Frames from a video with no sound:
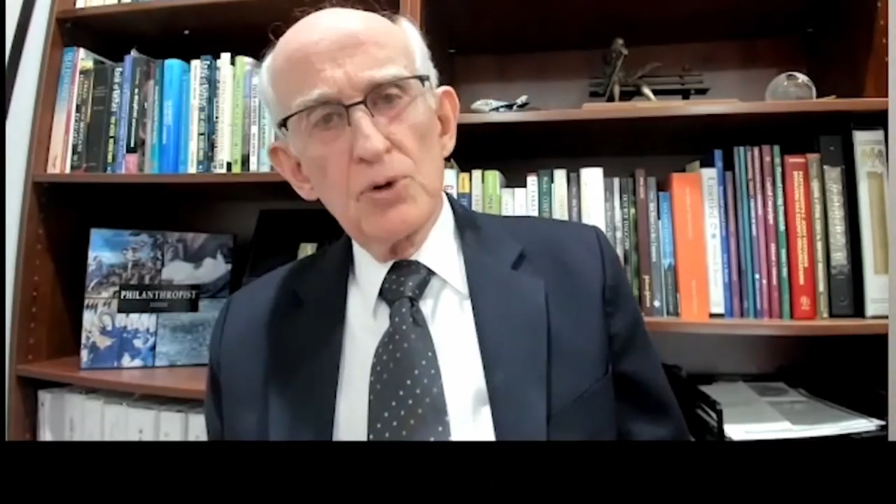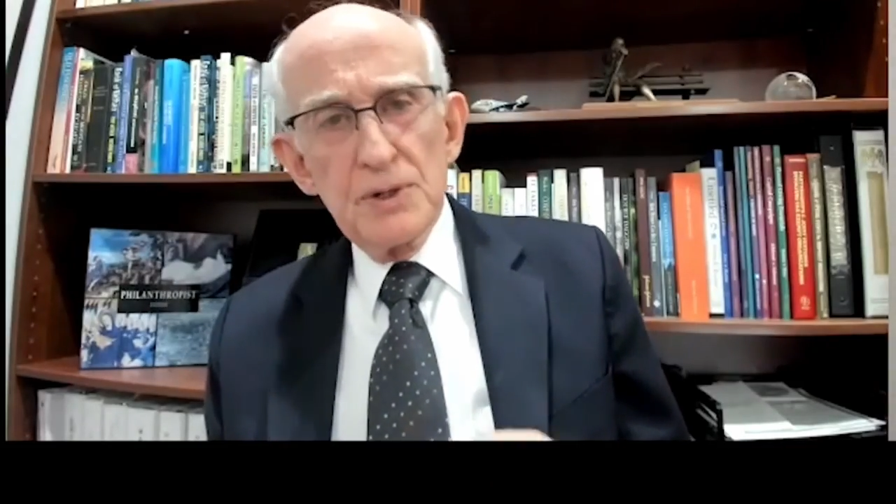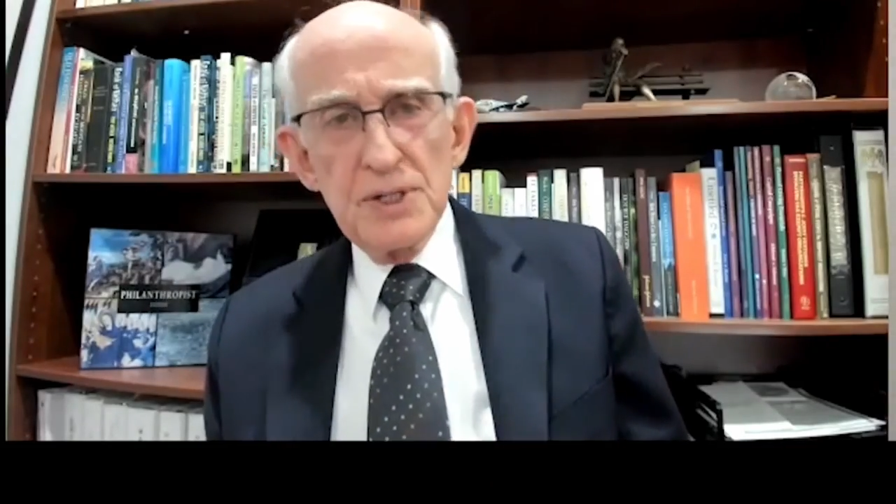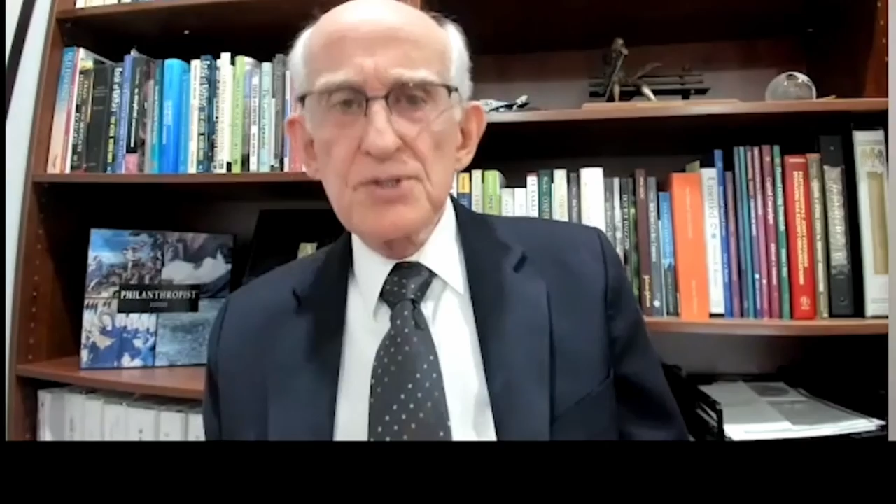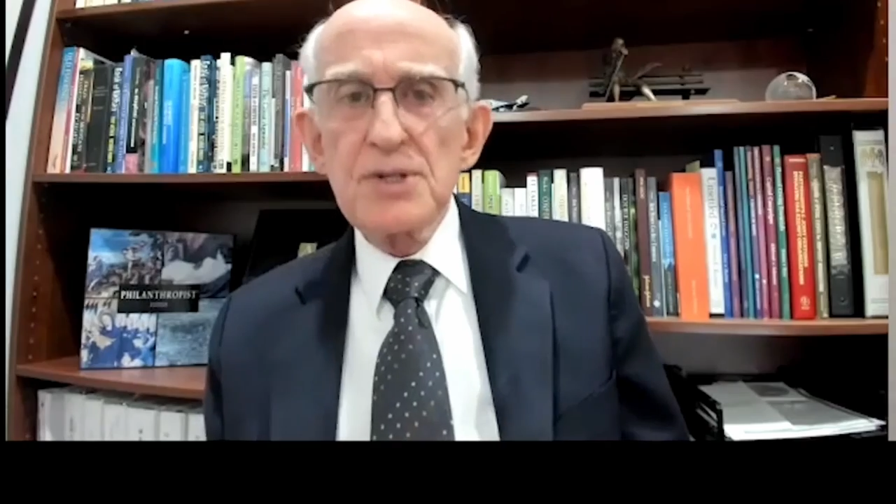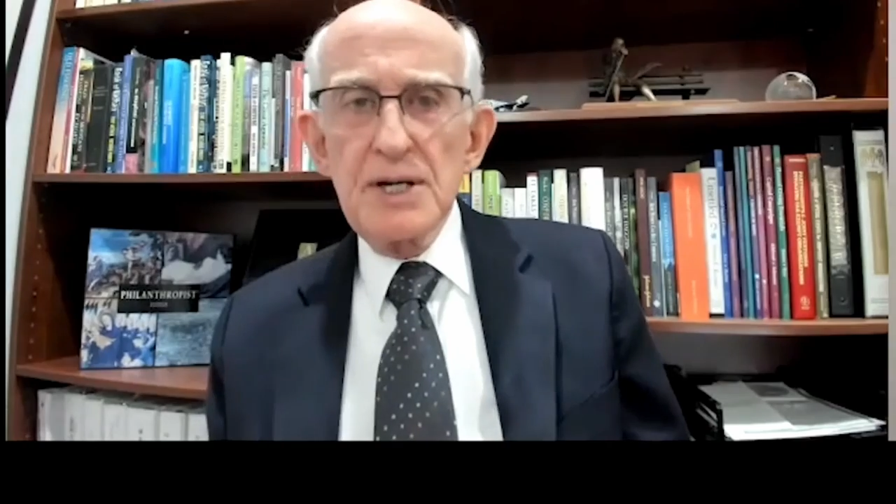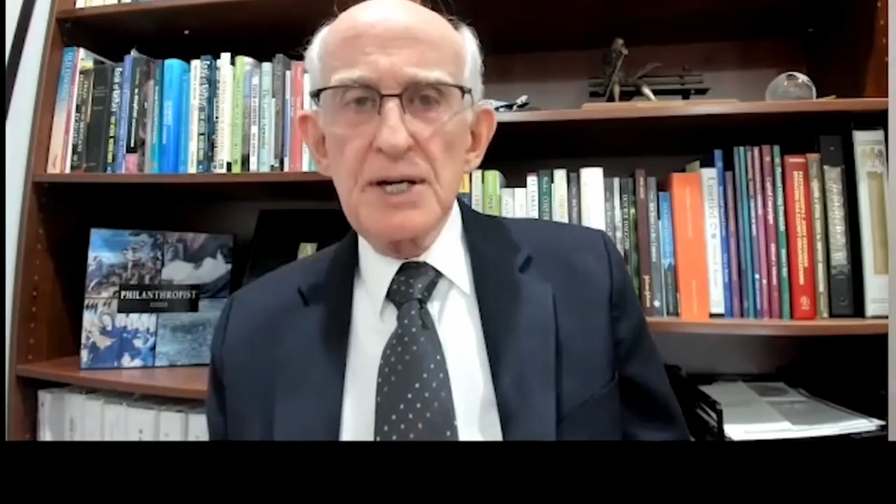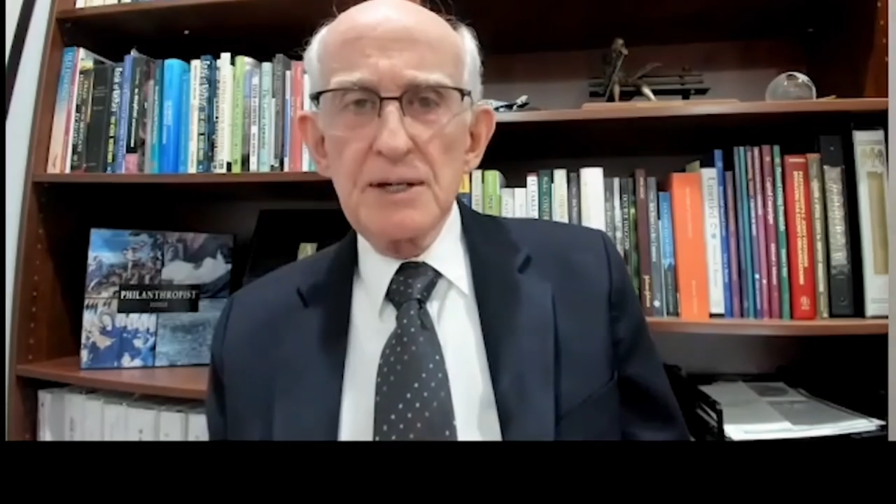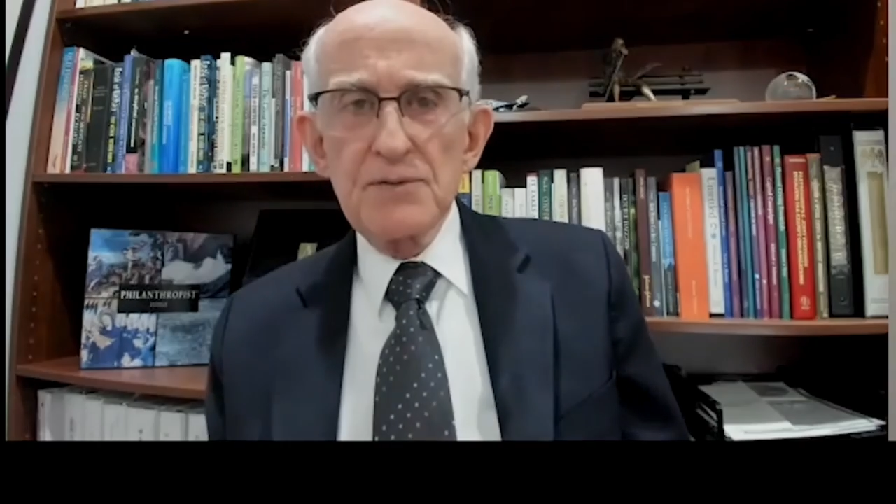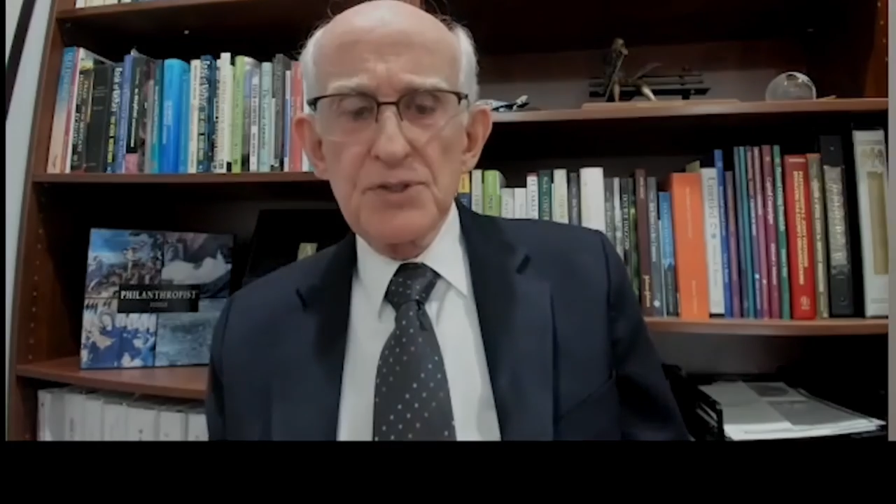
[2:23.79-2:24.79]
this
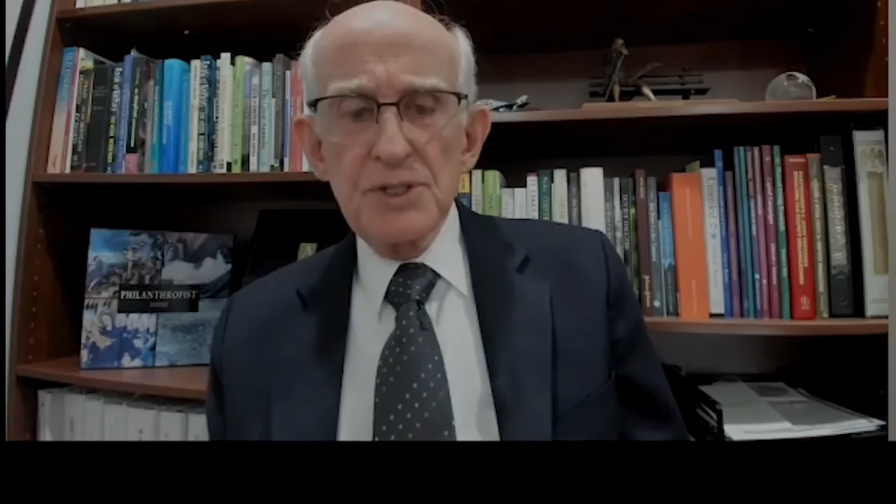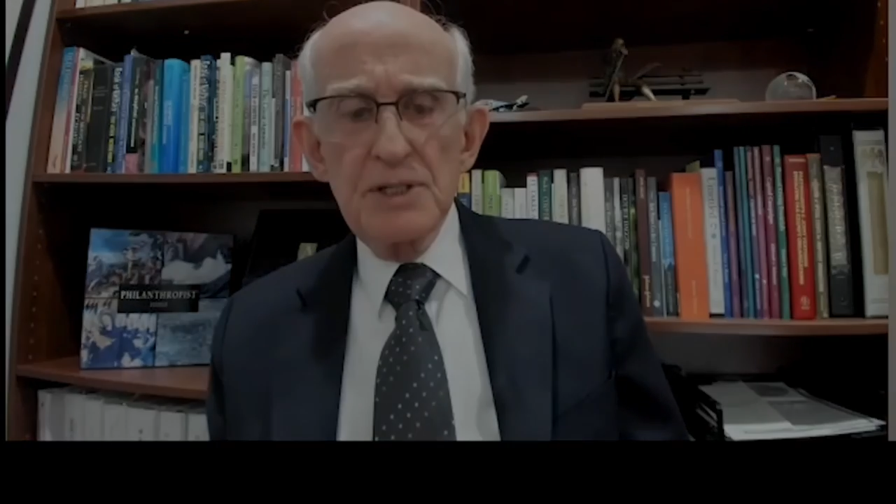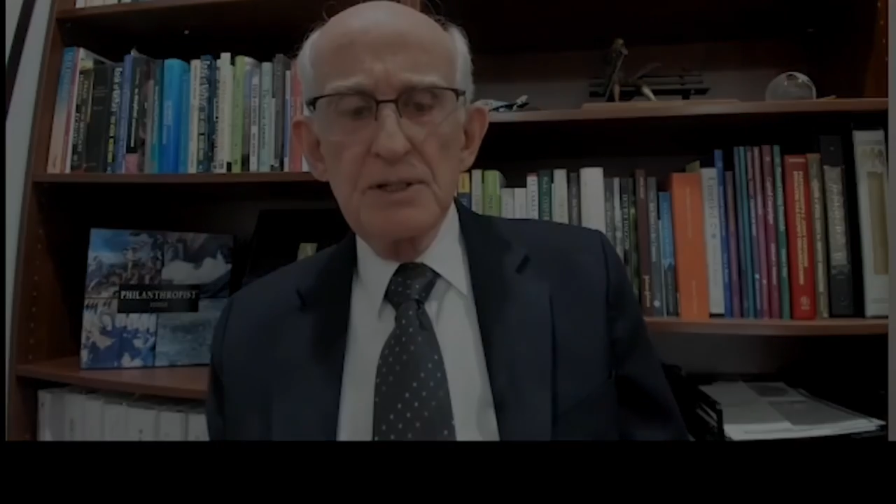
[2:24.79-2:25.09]
NFC